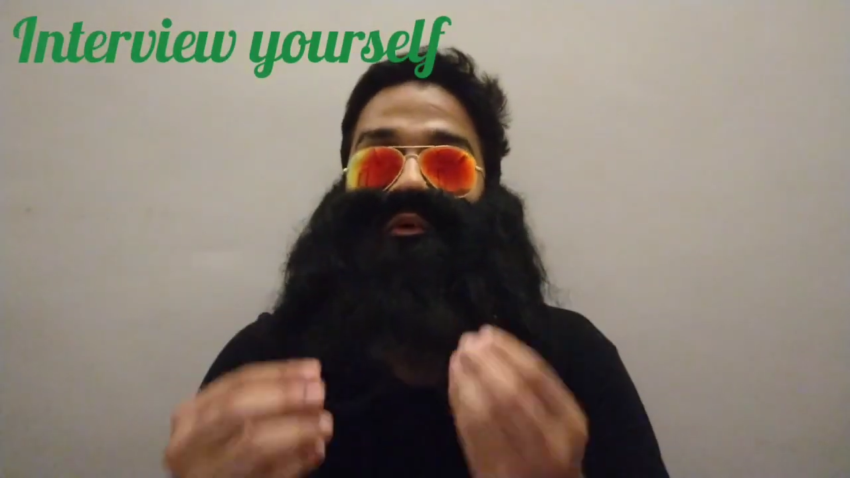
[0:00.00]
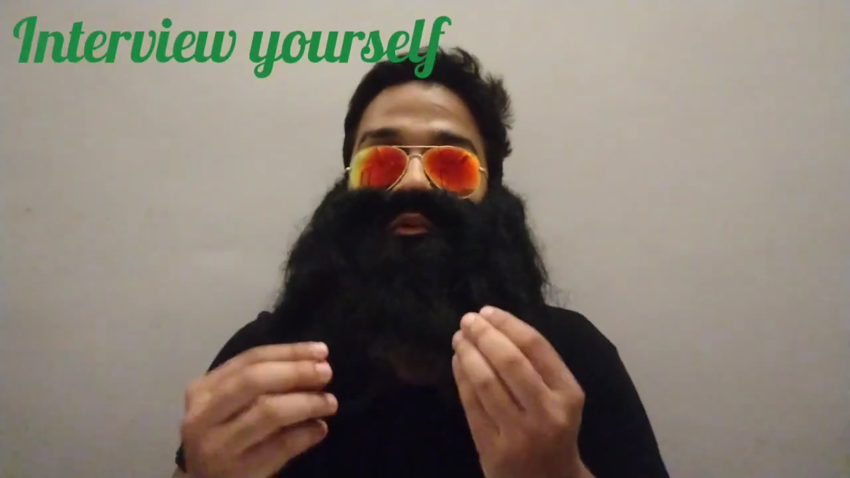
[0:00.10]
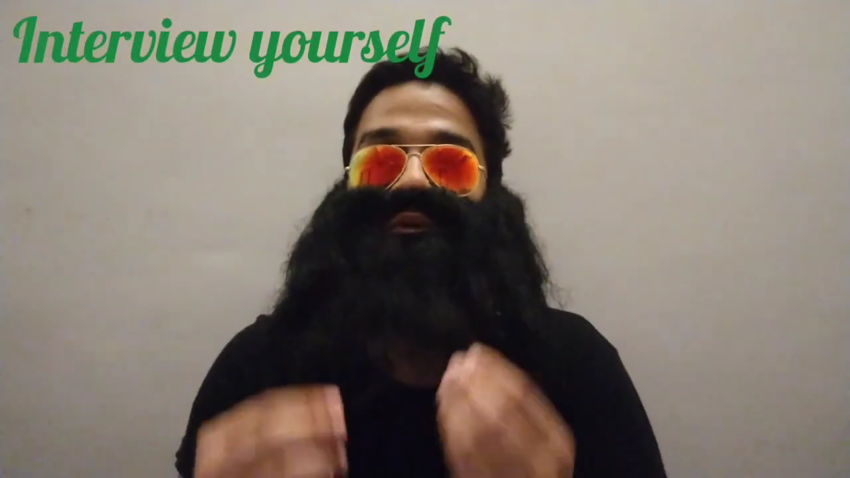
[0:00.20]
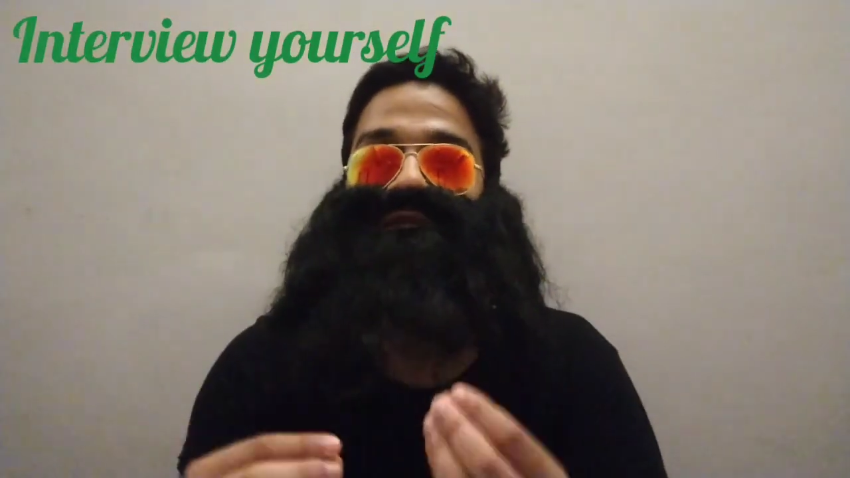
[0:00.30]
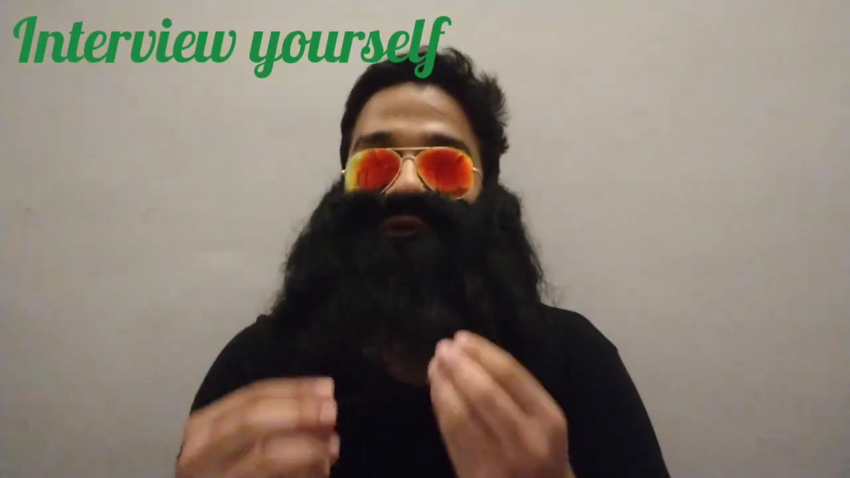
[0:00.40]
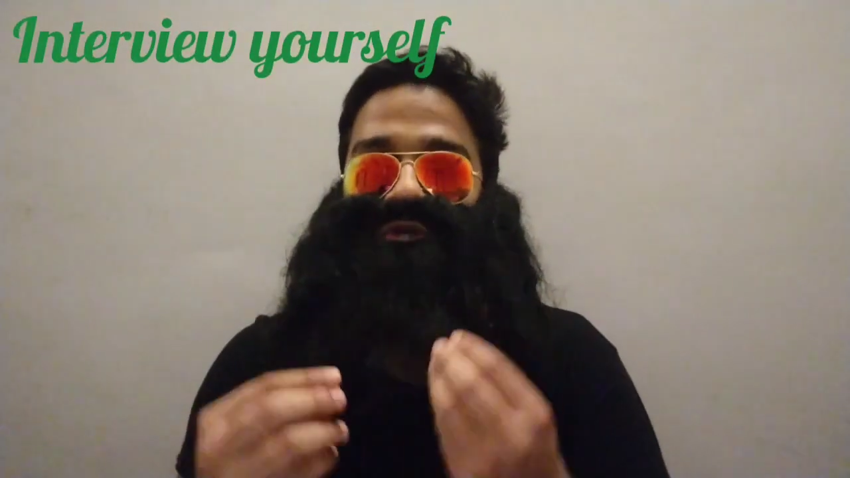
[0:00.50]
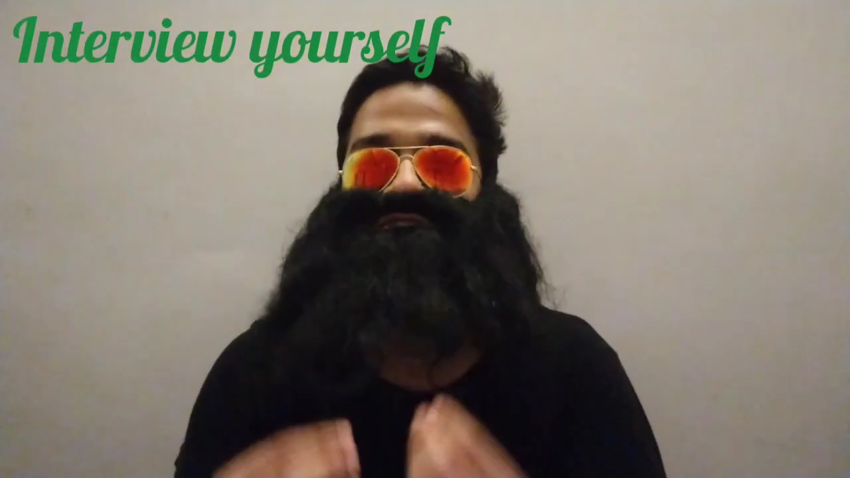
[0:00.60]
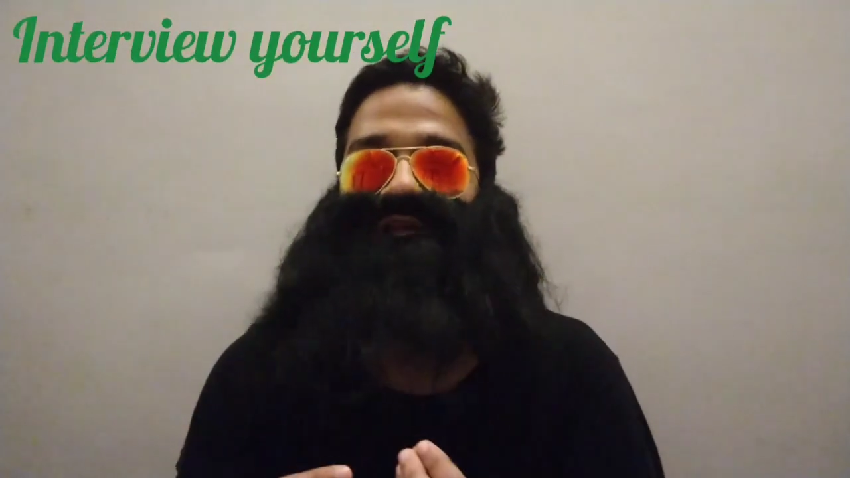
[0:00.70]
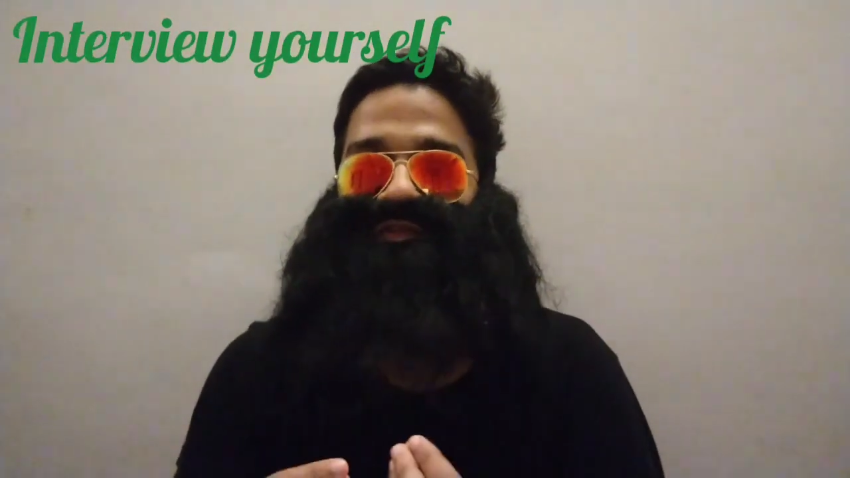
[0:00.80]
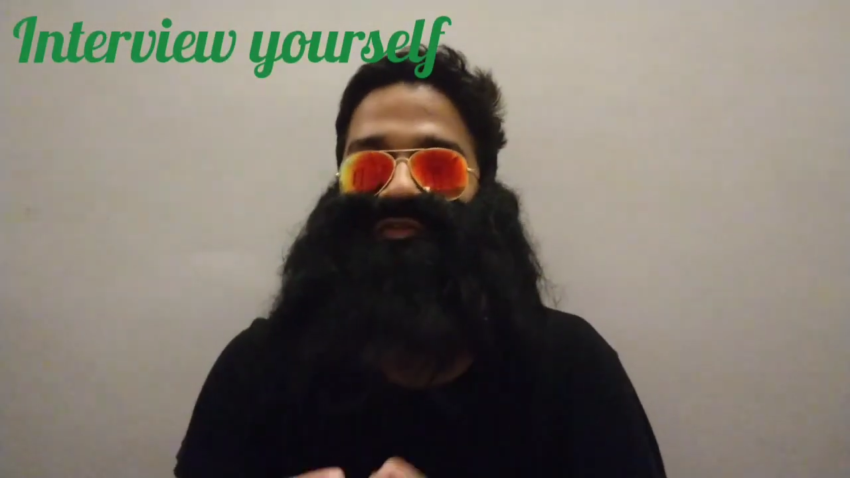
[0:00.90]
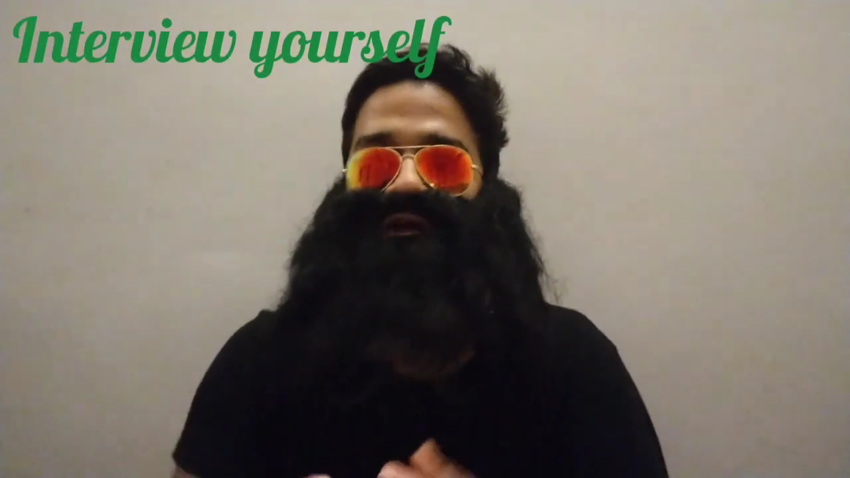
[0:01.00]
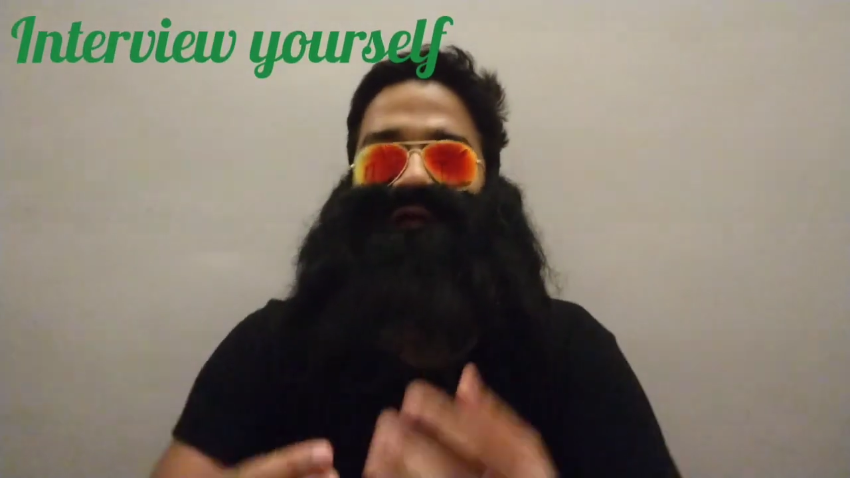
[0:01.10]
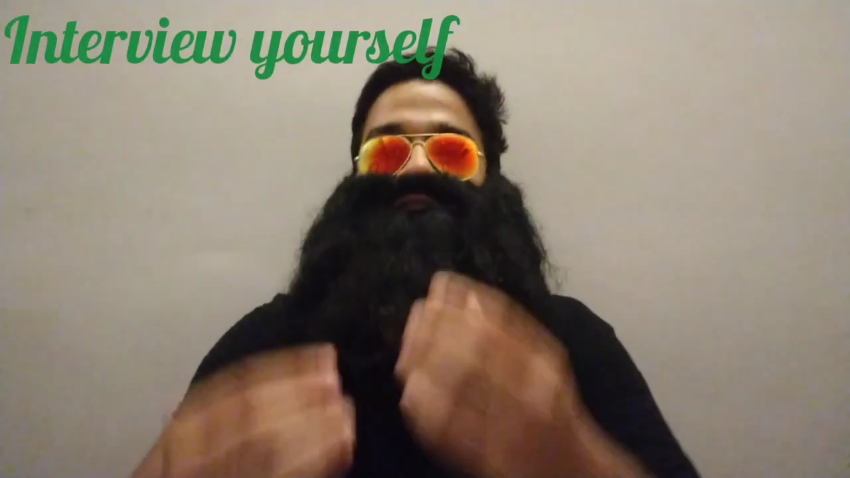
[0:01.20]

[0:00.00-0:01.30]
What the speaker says: with yourself.